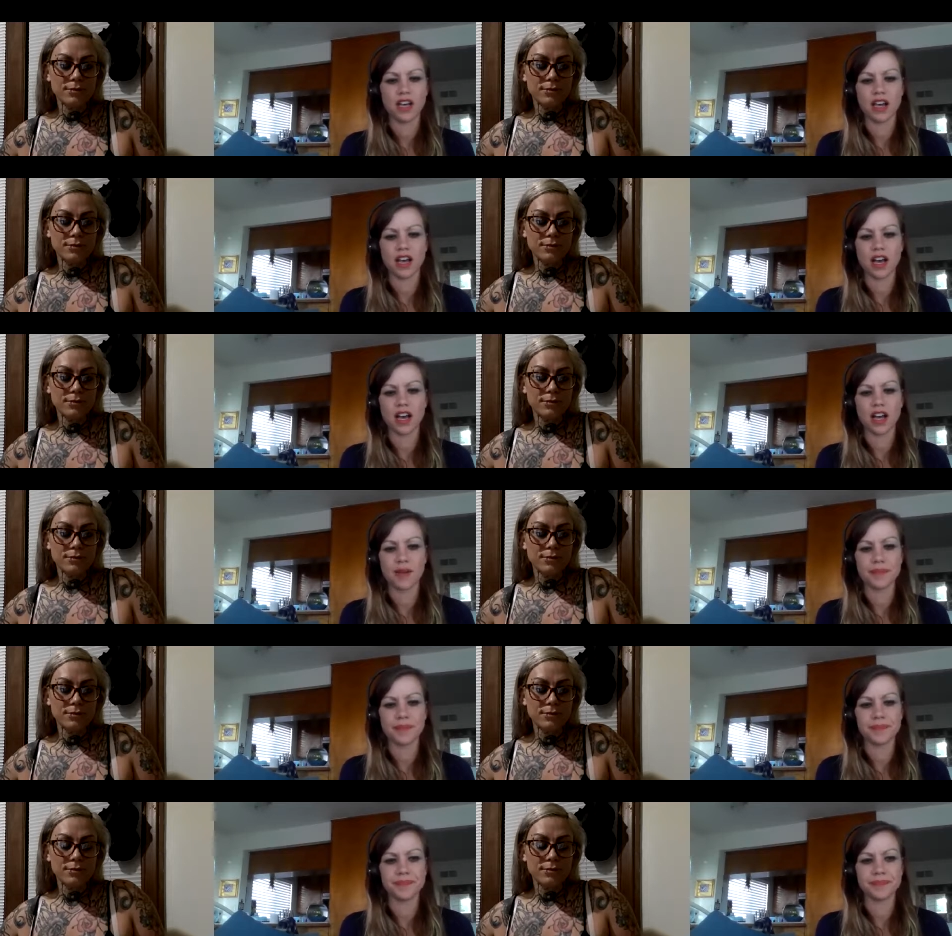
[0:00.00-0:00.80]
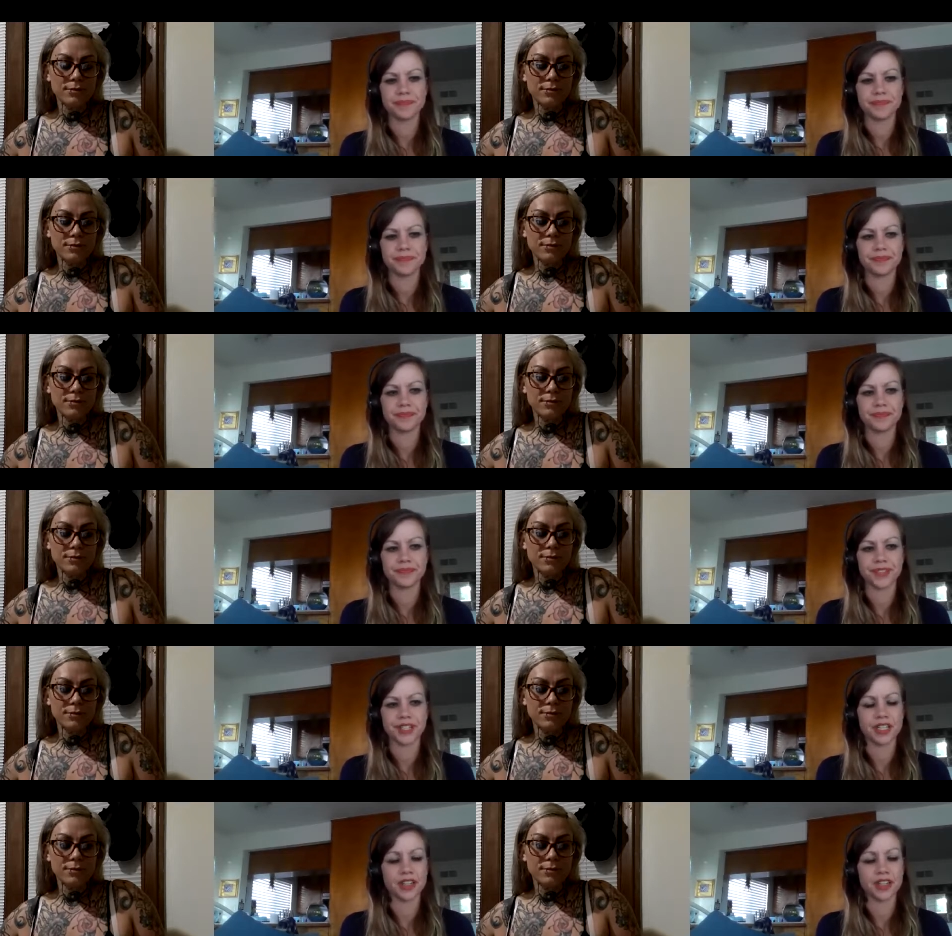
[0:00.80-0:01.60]
Speaker 1: um,
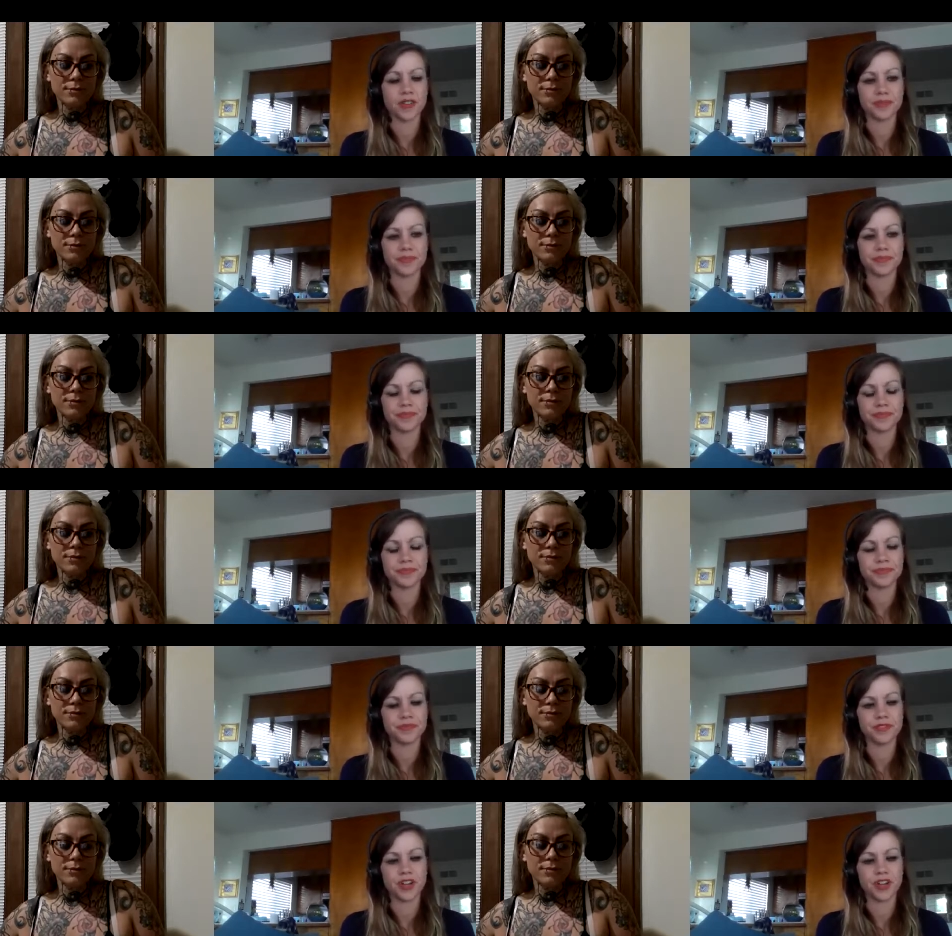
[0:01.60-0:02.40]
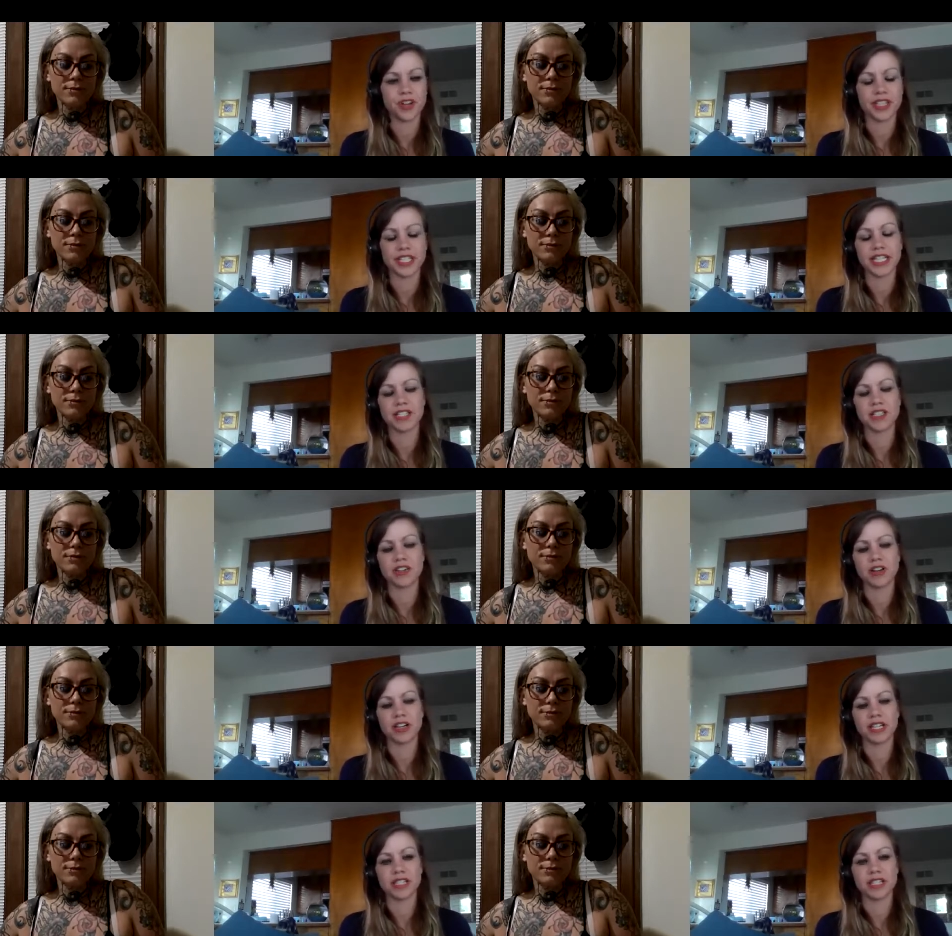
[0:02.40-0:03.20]
you know, falling into
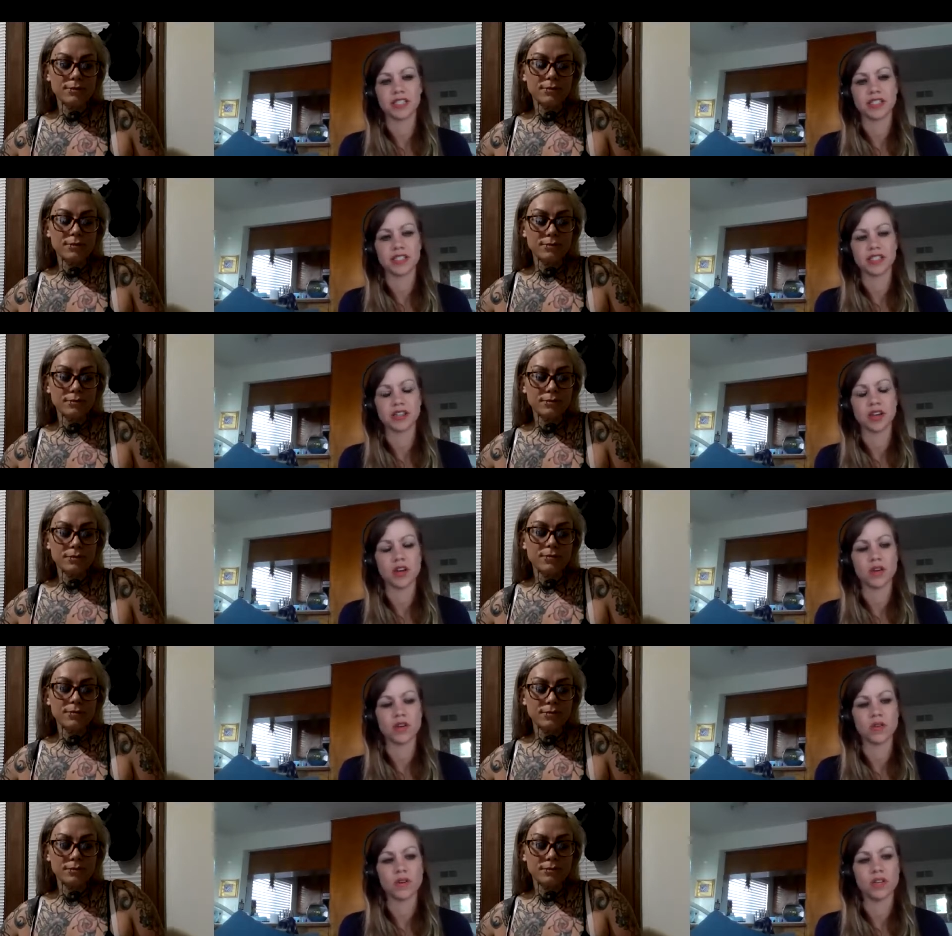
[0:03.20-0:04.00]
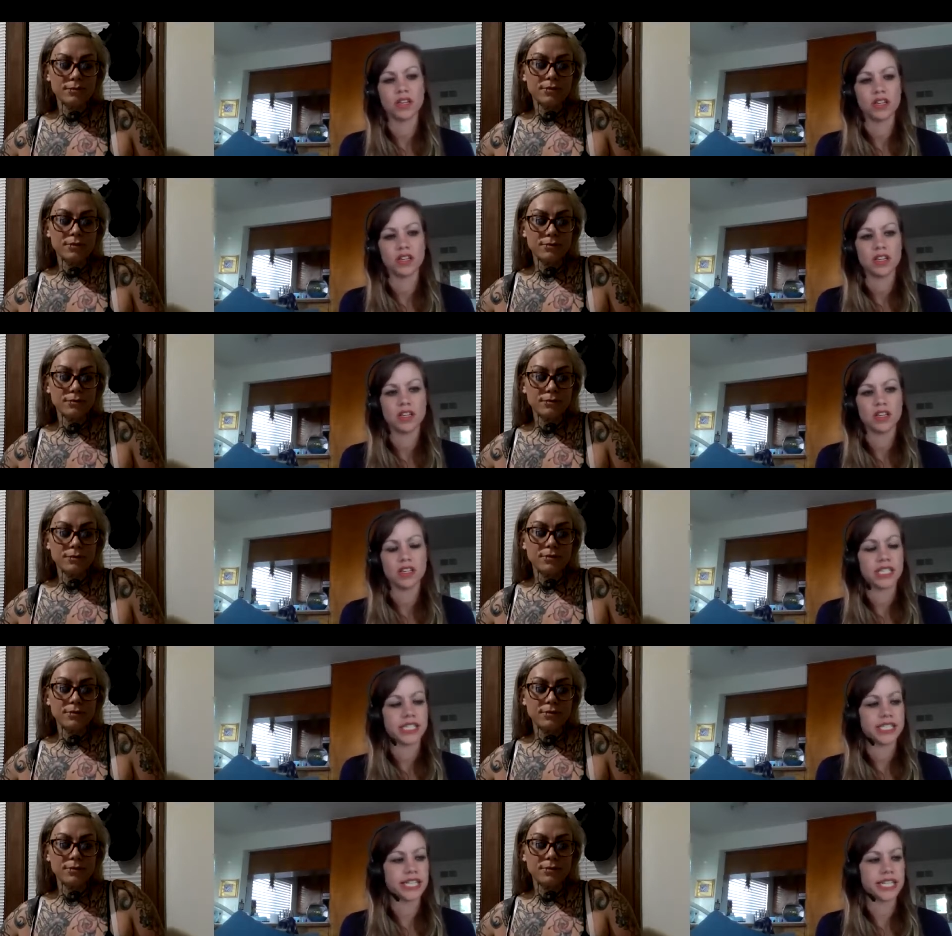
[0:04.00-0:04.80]
darkness. So
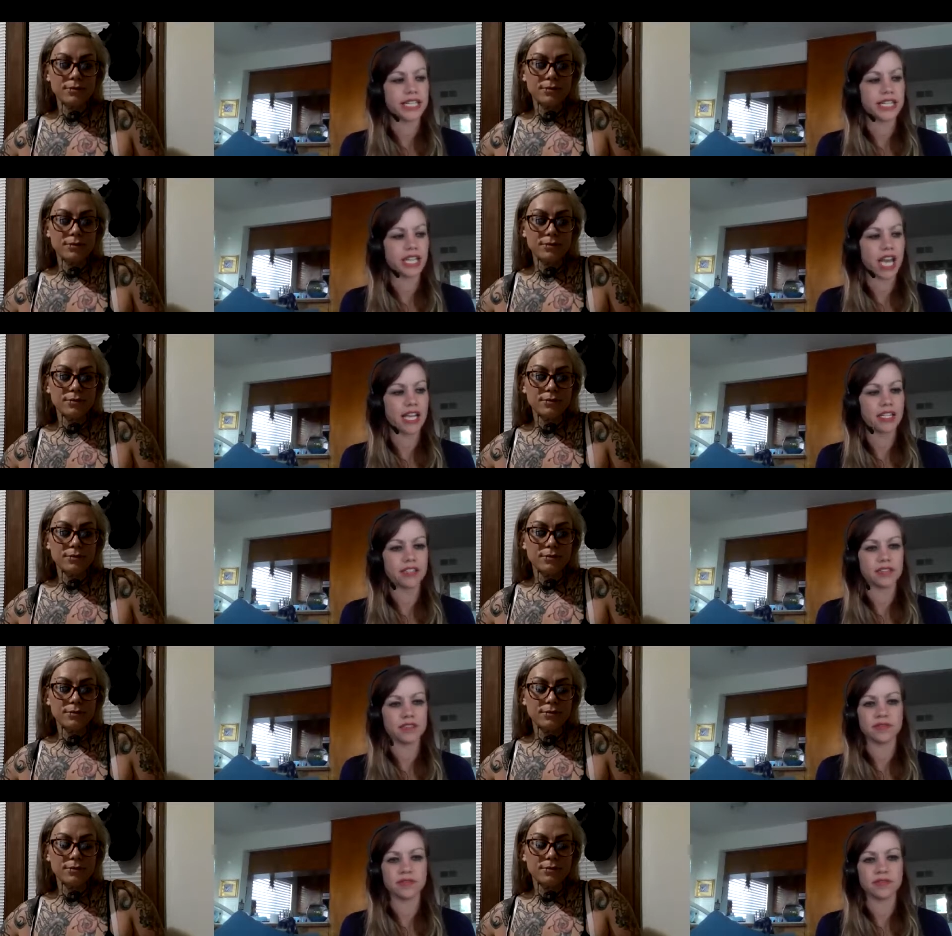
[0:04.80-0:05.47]
stay in the light.